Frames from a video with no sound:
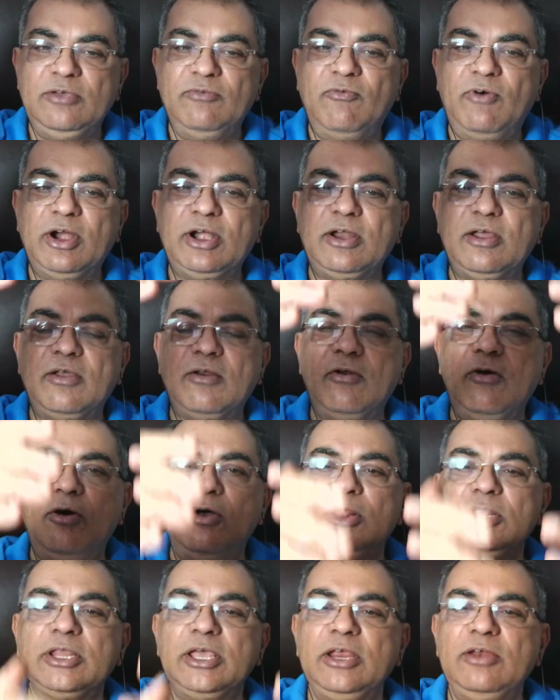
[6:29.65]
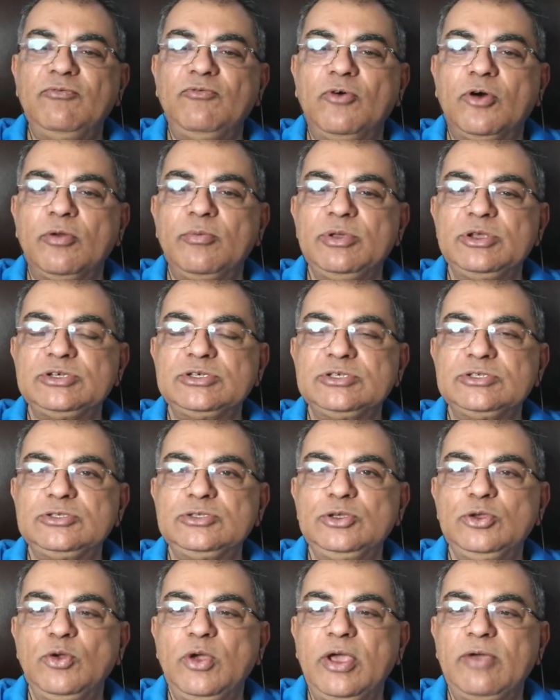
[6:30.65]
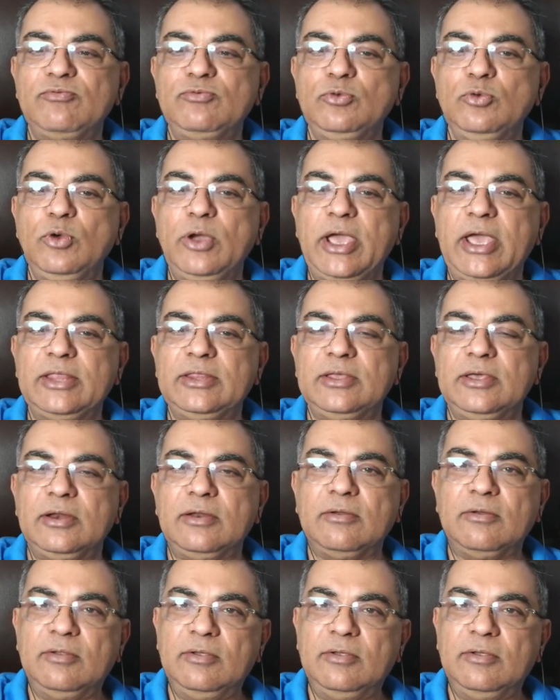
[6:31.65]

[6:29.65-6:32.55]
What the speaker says: what are all the informations you have to gather,